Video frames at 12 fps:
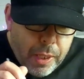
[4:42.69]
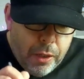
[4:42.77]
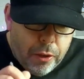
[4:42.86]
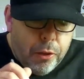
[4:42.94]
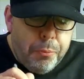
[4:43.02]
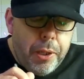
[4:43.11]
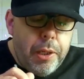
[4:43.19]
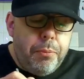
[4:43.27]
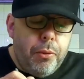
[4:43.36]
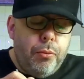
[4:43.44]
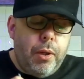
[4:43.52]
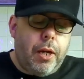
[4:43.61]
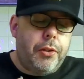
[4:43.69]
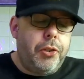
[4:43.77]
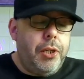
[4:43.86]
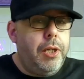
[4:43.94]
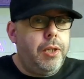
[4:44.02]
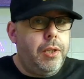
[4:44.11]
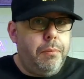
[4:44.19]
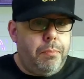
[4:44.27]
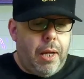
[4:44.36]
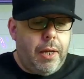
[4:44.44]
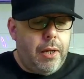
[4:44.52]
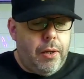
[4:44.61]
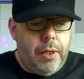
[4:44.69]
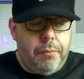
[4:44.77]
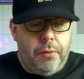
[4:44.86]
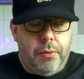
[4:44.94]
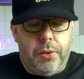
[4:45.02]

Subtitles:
A lot of people will actually eat the black eyed.